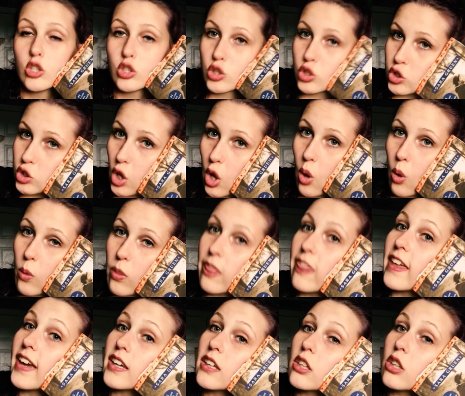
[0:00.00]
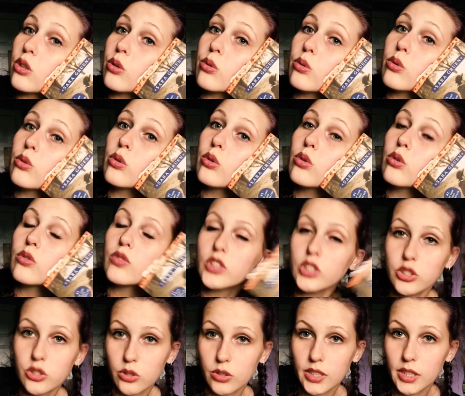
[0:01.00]
So thank you for
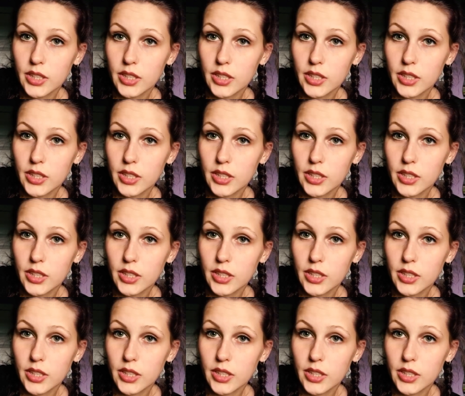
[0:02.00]
joining